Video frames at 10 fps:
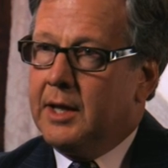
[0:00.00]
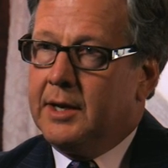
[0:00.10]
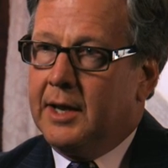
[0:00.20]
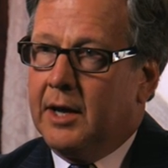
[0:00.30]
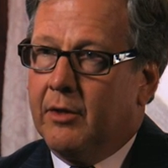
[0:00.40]

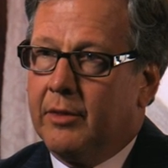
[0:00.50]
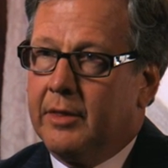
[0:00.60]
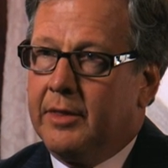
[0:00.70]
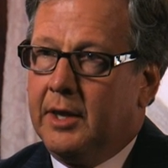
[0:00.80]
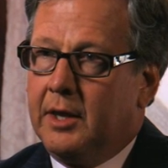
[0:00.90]
Now,
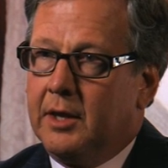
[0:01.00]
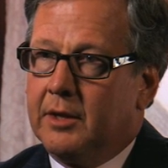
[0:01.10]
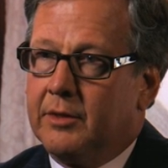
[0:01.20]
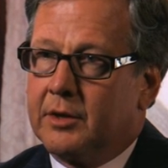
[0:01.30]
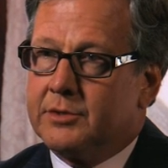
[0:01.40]
the,
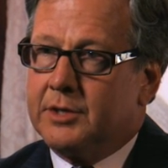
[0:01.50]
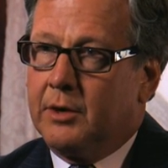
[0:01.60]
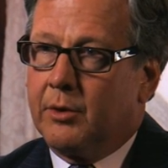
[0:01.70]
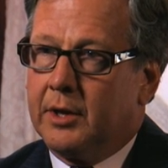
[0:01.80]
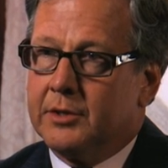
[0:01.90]
the
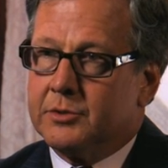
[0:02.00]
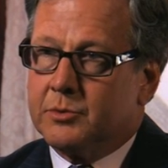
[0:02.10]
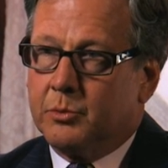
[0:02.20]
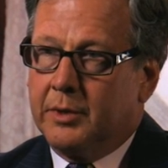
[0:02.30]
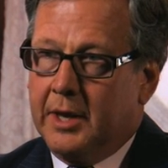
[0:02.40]
secret is
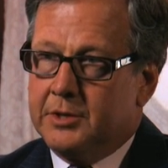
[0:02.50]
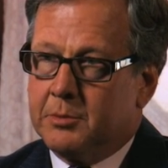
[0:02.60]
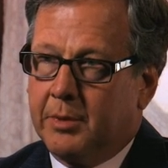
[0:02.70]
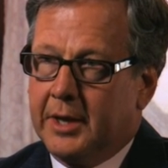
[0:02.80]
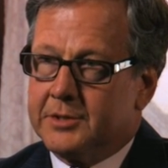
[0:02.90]
with
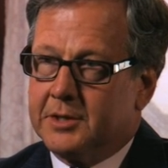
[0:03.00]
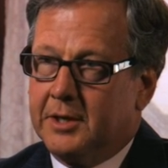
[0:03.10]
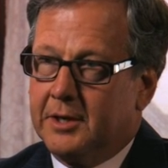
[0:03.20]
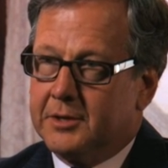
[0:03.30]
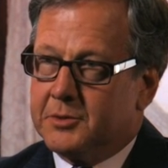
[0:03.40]

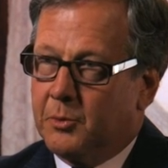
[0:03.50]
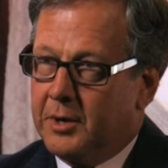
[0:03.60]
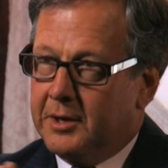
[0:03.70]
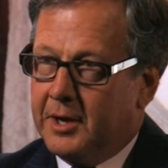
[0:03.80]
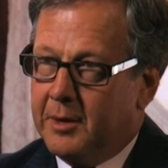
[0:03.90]
angioplasty, it's a
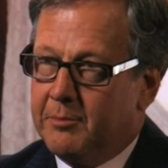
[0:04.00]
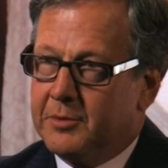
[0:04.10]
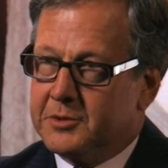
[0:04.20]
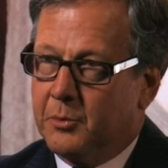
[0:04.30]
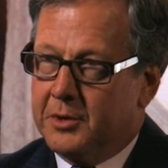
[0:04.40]
one time,
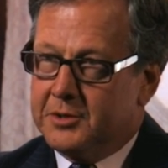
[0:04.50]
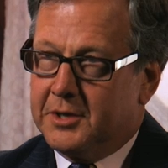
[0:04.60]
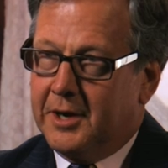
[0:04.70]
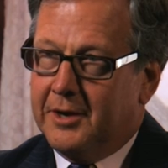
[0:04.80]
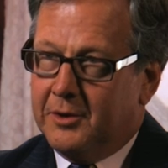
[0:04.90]
it's a one
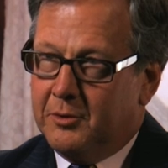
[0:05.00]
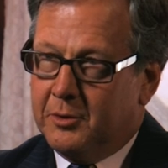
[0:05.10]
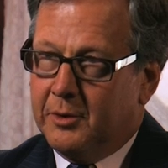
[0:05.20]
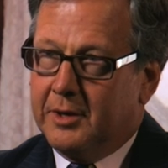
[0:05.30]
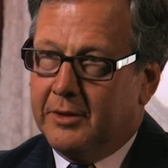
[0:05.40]
shot. You
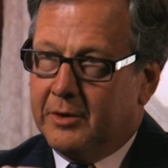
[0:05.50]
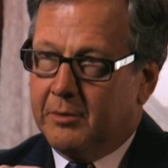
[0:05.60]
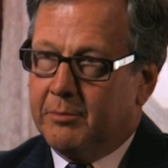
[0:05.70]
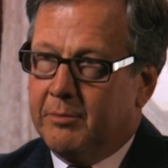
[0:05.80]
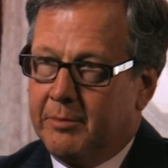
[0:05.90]
do it and
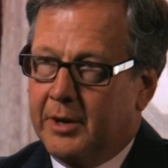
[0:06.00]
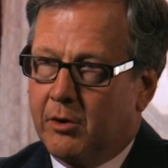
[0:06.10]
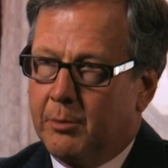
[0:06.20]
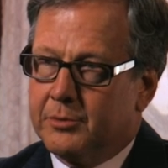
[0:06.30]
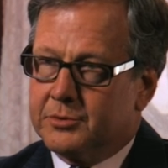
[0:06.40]
they're better
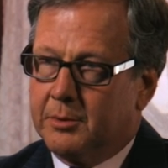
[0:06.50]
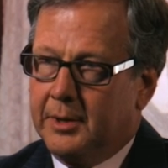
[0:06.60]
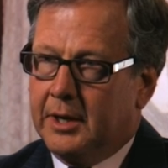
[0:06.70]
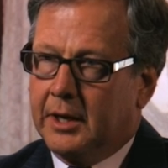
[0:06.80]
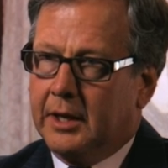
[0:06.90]
almost
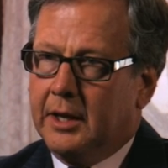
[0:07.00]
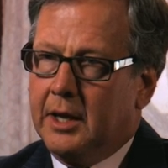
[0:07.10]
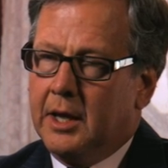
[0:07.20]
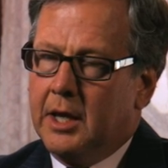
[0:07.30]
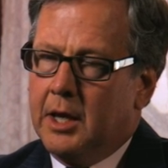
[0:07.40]
immediately.
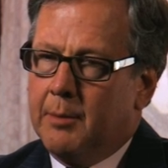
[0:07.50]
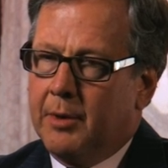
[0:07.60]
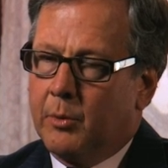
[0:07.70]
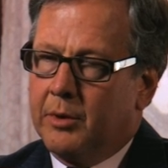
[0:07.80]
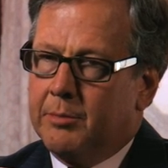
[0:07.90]

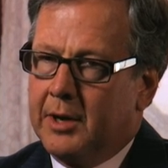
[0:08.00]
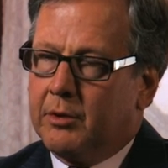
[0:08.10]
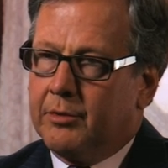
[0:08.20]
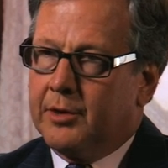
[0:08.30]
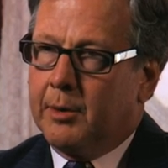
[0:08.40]
But with
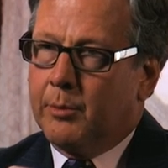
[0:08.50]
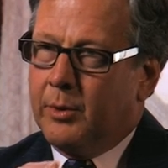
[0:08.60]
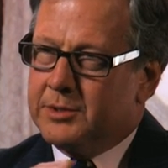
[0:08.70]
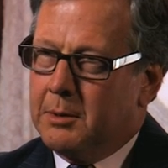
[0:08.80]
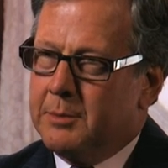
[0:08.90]
medical therapy,
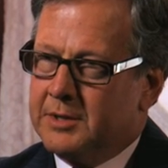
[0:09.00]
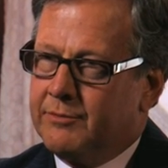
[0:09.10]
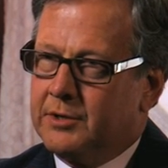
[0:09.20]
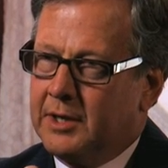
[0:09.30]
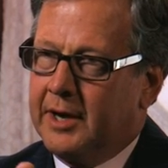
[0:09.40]
we sometimes
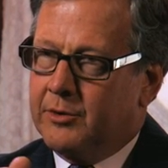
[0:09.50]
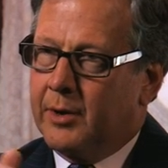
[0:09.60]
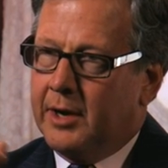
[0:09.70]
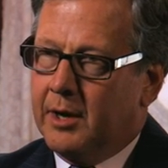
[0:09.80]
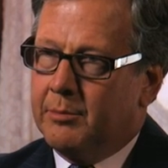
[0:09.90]
have to
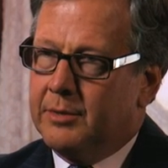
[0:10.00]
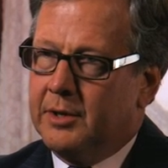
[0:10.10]
titrate up.